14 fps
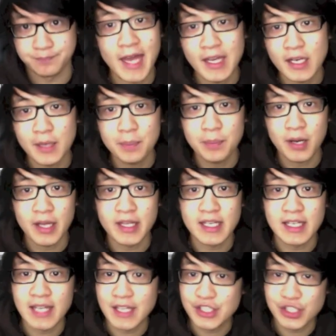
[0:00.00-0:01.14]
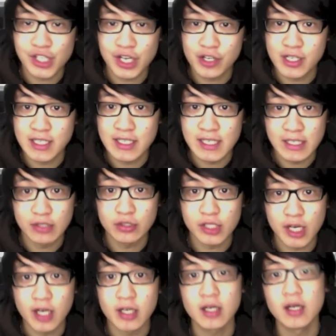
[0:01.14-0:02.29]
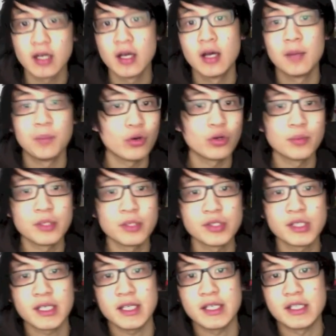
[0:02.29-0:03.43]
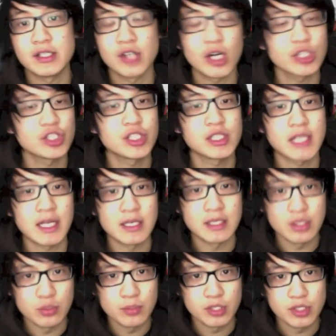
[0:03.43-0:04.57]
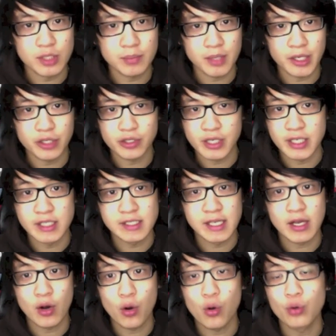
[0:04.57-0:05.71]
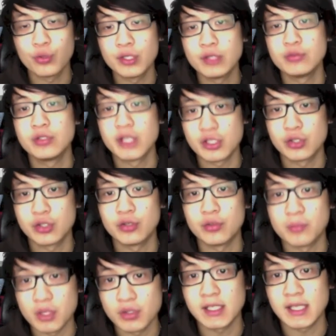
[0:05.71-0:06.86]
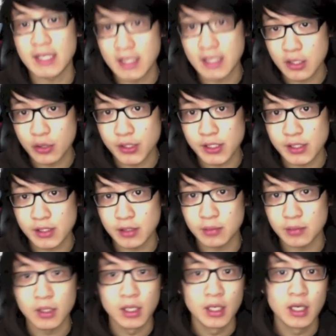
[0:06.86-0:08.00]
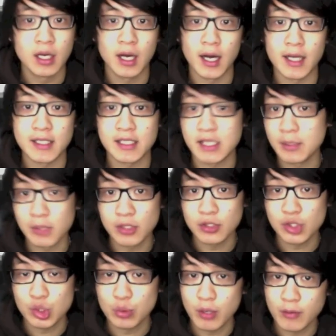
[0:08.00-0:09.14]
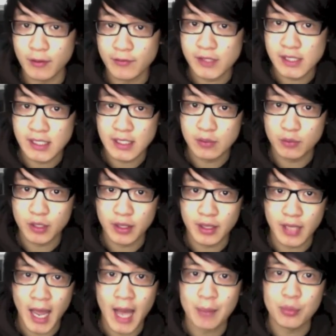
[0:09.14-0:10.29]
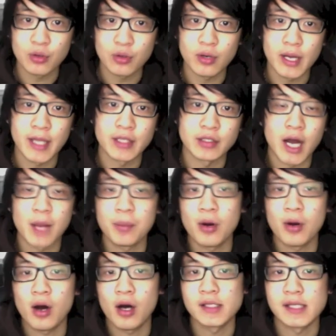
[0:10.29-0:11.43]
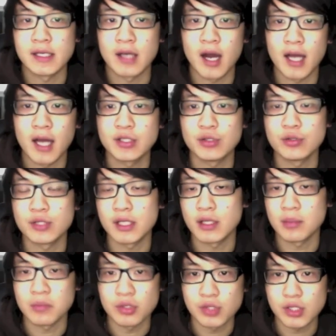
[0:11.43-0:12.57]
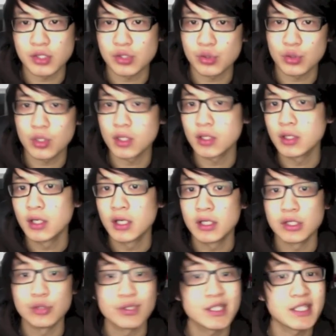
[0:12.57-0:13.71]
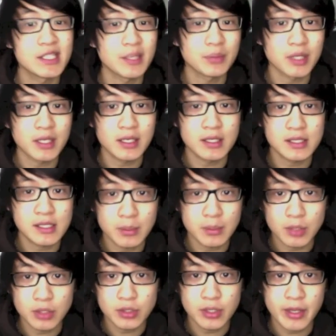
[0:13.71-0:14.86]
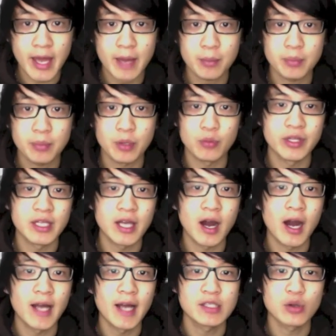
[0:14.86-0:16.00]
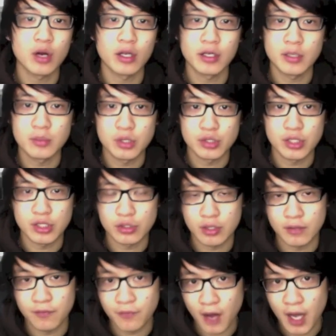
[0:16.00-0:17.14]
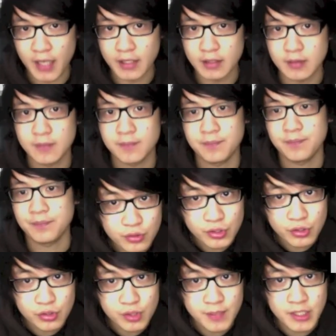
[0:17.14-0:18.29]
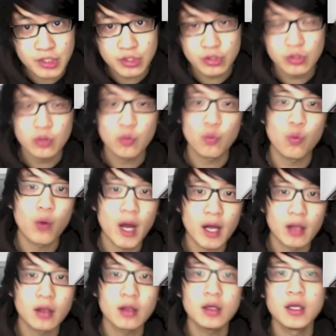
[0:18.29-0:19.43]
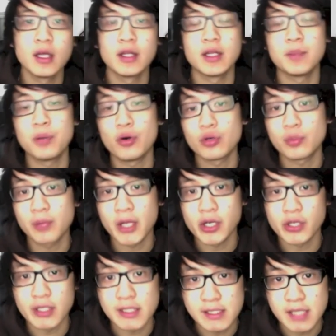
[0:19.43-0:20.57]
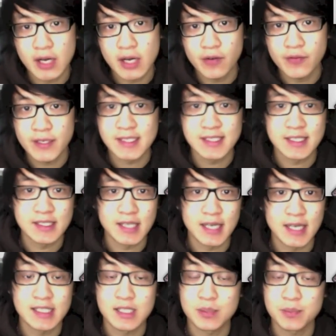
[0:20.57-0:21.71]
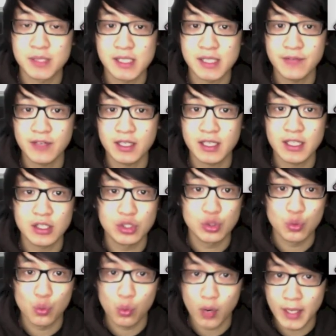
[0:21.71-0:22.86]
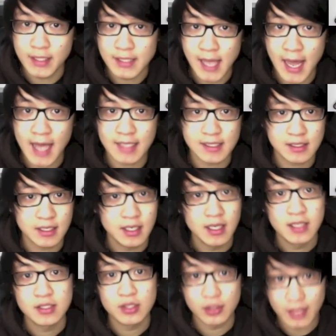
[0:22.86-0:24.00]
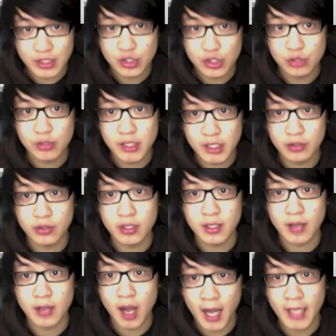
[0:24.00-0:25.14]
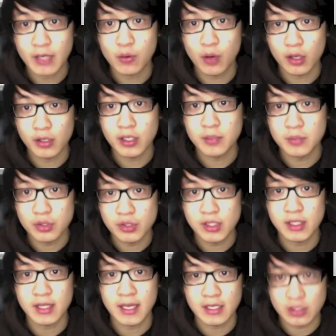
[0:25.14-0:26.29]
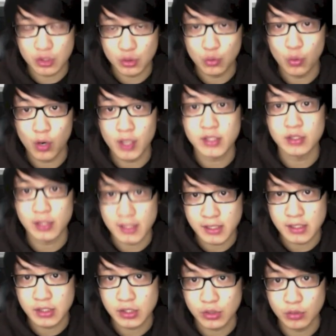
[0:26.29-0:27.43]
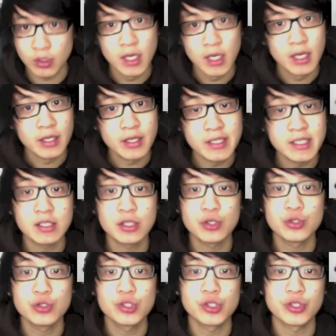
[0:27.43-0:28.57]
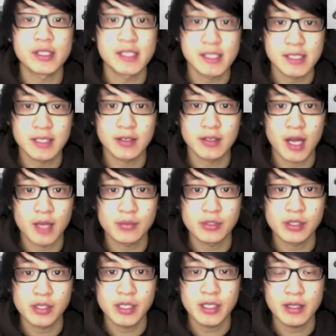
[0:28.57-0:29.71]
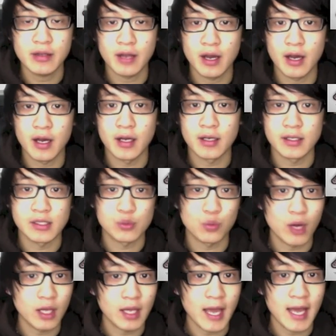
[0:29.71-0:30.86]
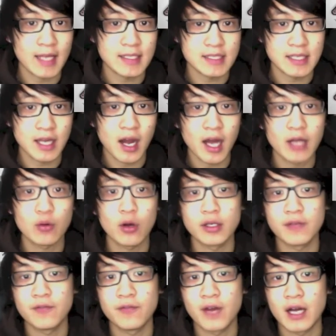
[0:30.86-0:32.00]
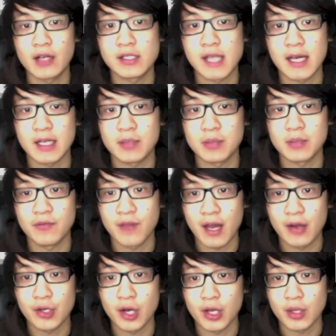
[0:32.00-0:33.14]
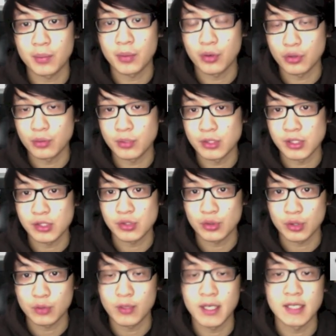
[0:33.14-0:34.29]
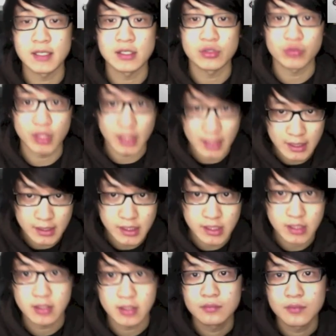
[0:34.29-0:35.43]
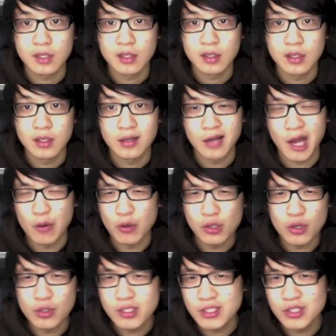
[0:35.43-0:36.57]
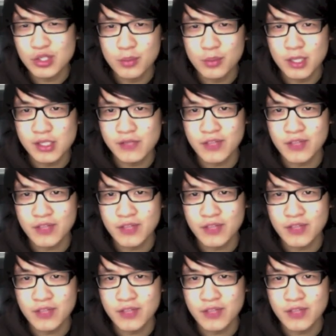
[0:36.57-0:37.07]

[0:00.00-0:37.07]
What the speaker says: Set up by the legendary Neil Young, Pono Music is not just a new music player, it is a whole new digital music ecosystem. Similar to what we've seen with Apple and their iPods and iTunes and the music store, you'll see something similar to that, but with the highest quality music you can find. So special? Well, the Pono player itself is designed specifically to do one task, to let you hear the high quality music that you want to listen to. This includes your existing library, as well as the high quality files that can be found on the Pono Music Store when it is released. I won't go into too much of the